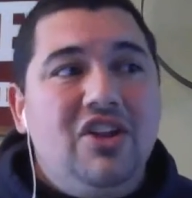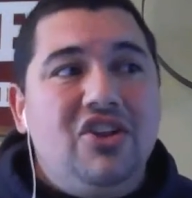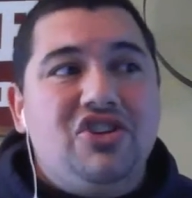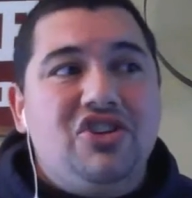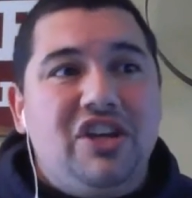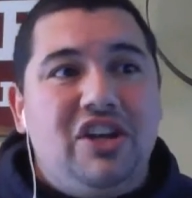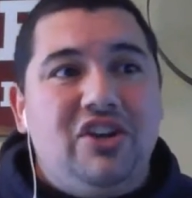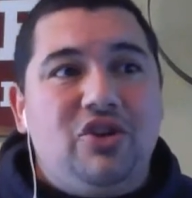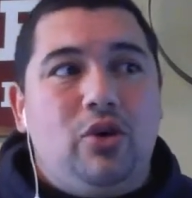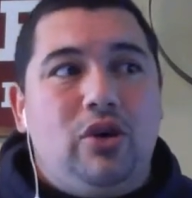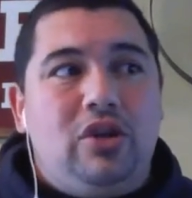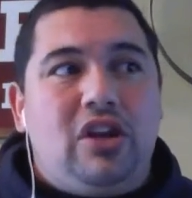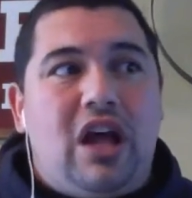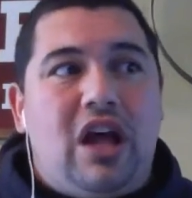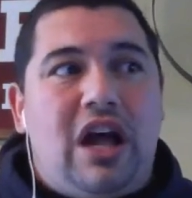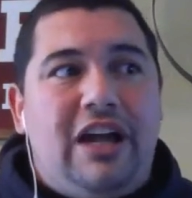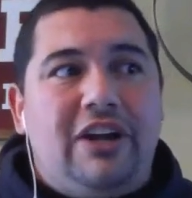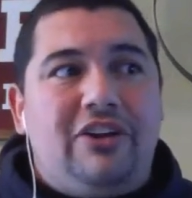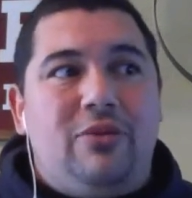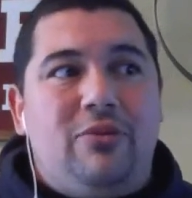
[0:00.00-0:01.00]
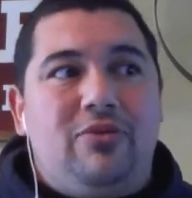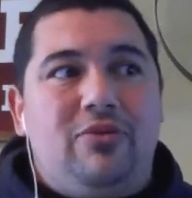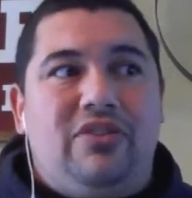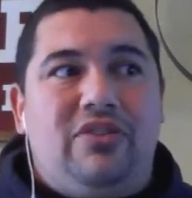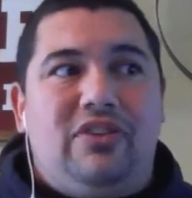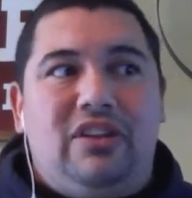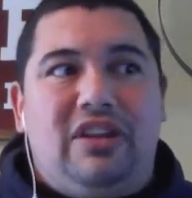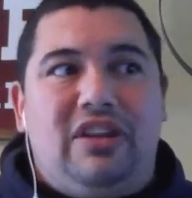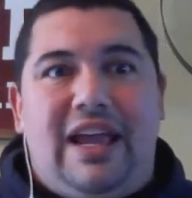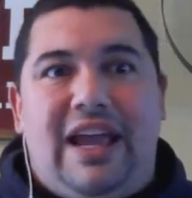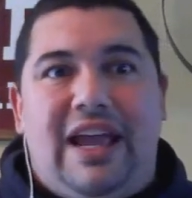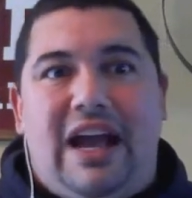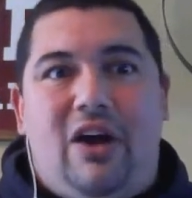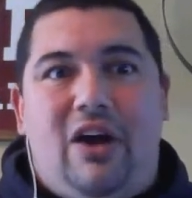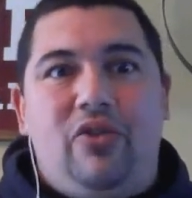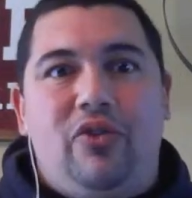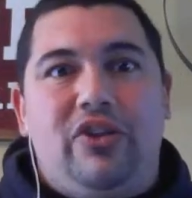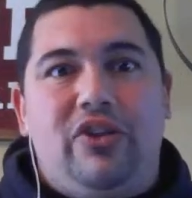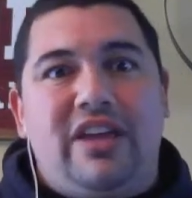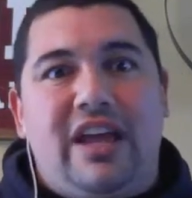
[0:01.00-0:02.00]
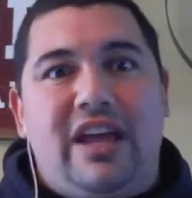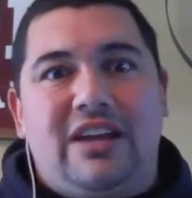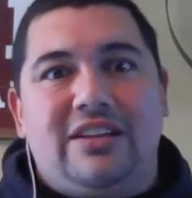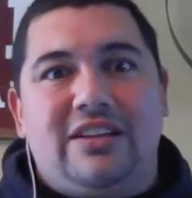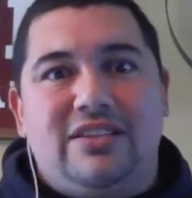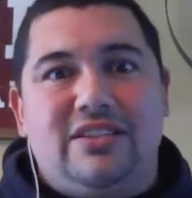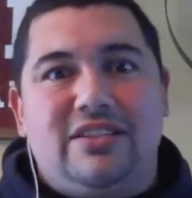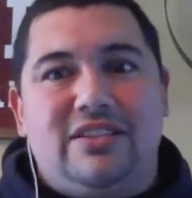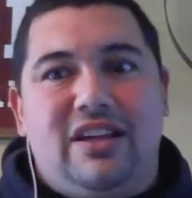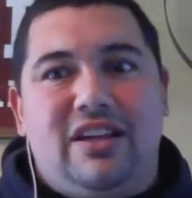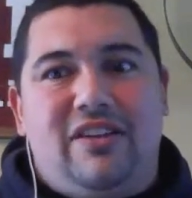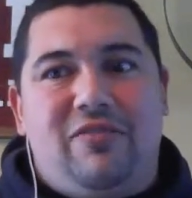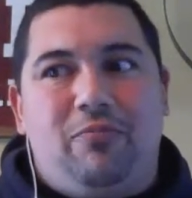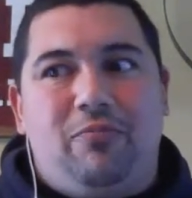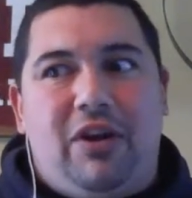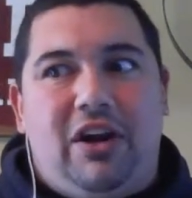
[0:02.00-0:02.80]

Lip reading: She didn't do a lot in terms of the layout and the text and stuff,